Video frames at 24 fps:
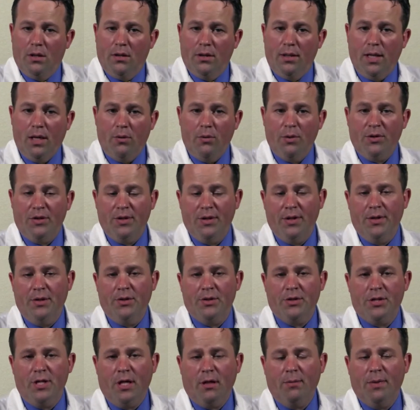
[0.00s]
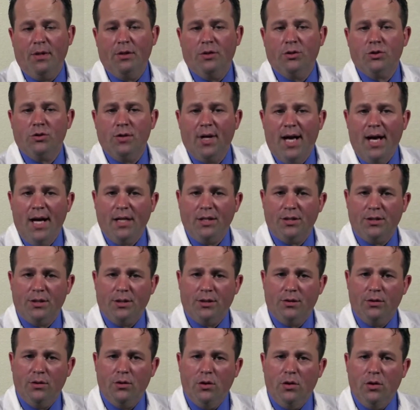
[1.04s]
Now with an intersegmental
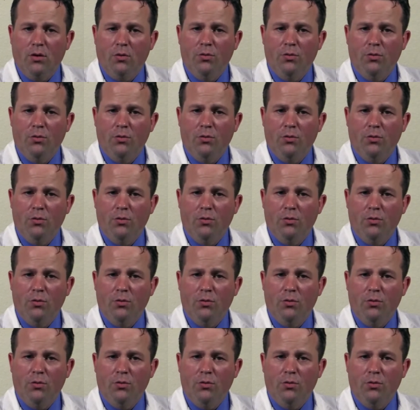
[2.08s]
traction,